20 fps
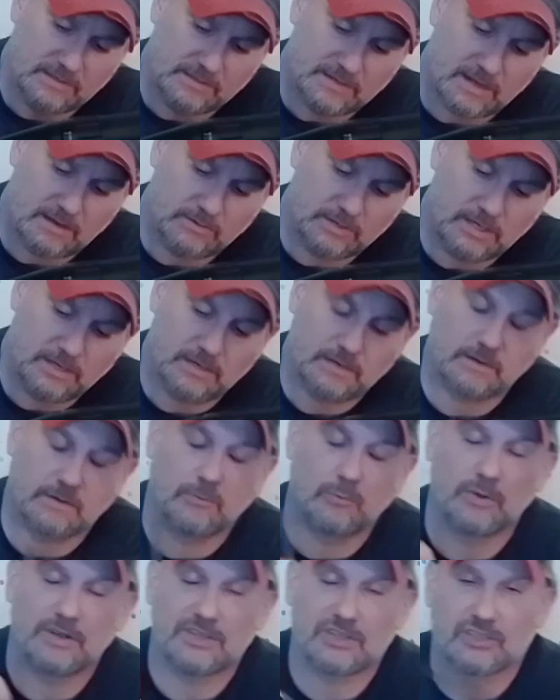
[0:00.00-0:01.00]
down here,
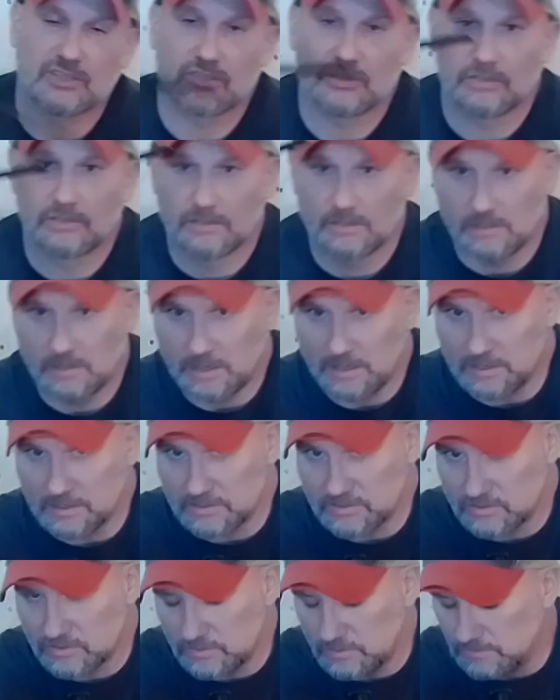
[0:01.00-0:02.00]
which,
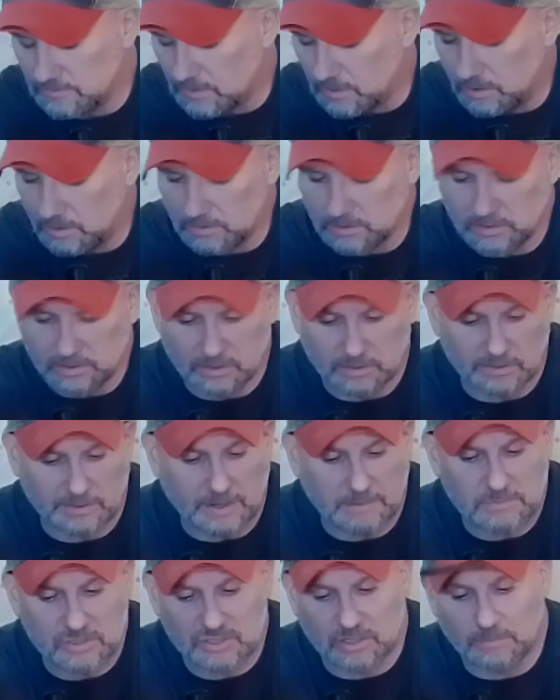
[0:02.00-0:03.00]
as you've all heard,
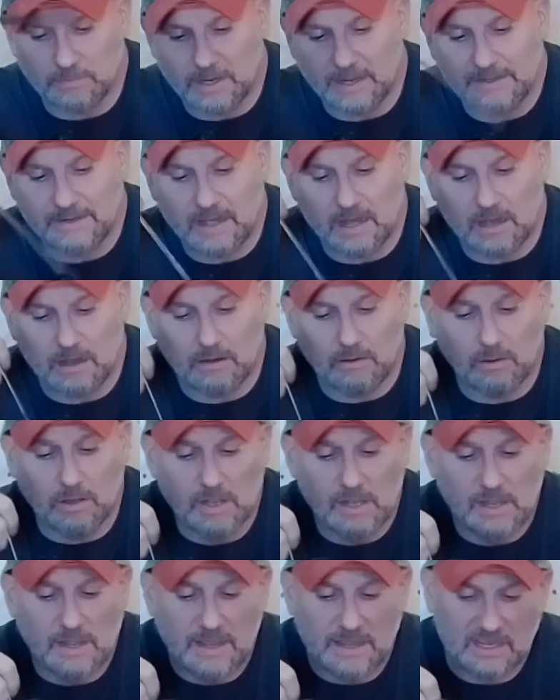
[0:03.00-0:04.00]
I'm sure by now,
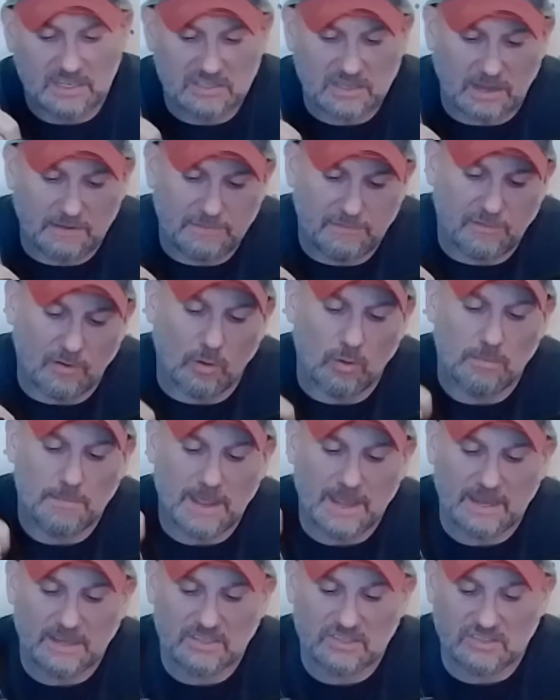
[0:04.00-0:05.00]
is a faux
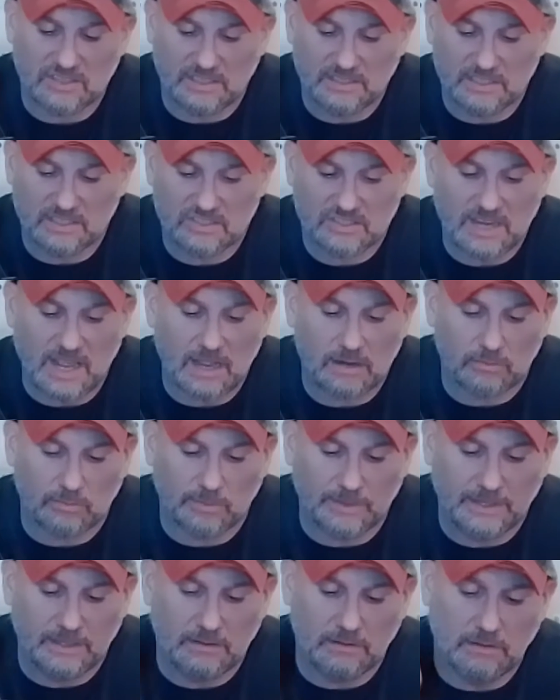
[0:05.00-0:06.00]
magazine. It's not
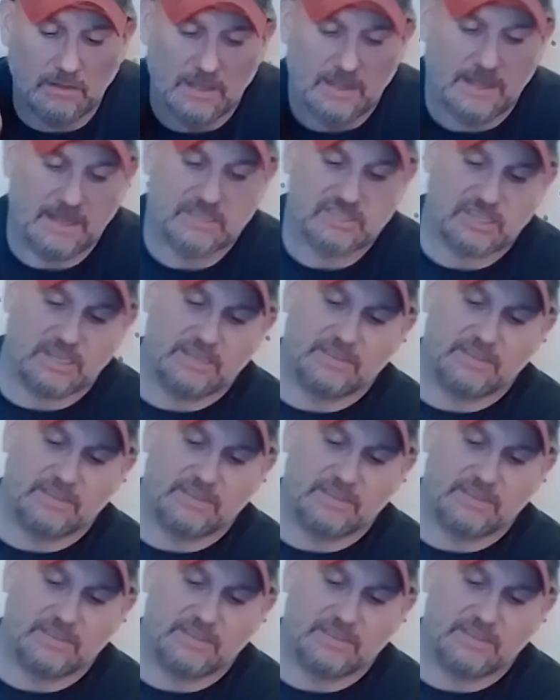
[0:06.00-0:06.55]
real. It's